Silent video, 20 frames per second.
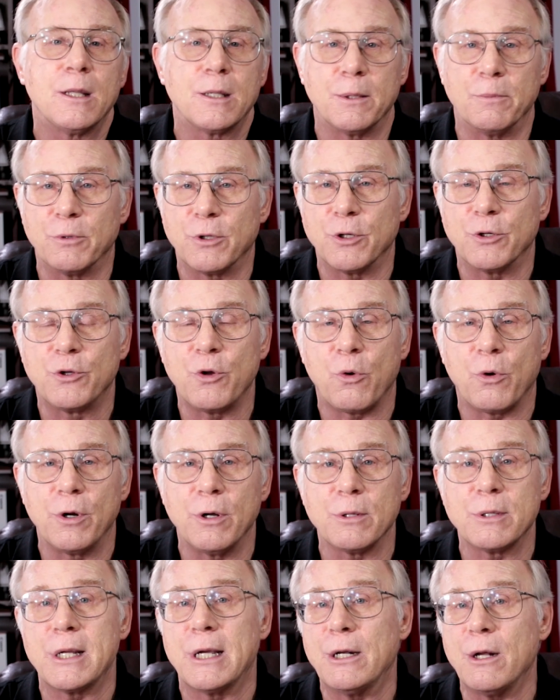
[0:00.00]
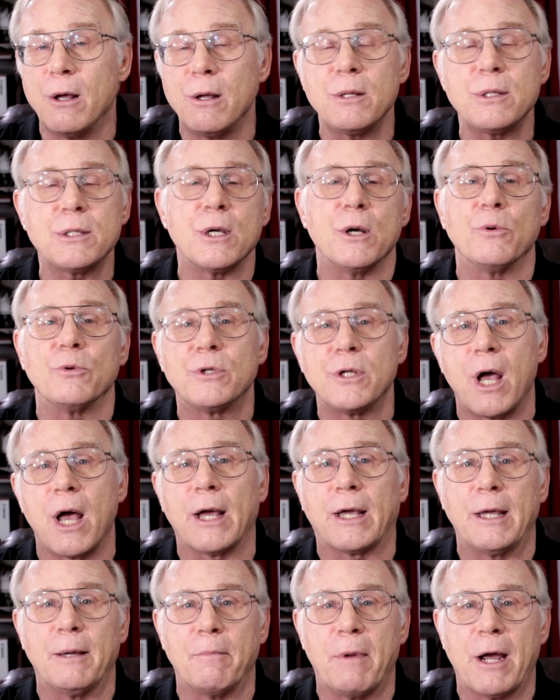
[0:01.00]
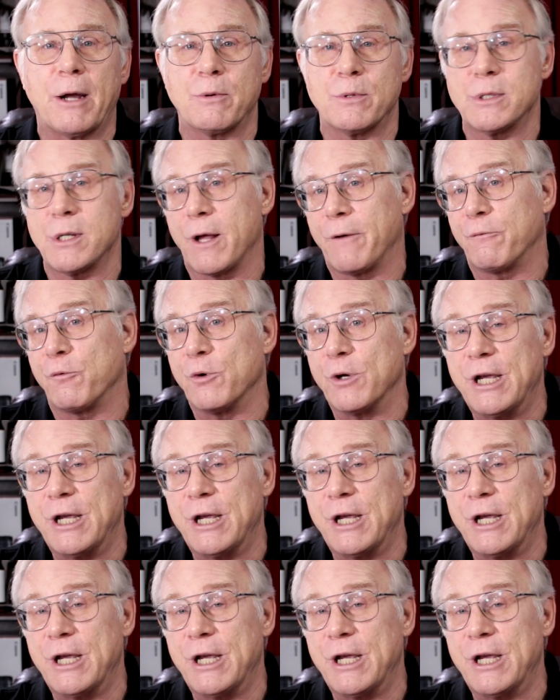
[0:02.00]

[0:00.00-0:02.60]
some tutorials, and also talking Microsoft,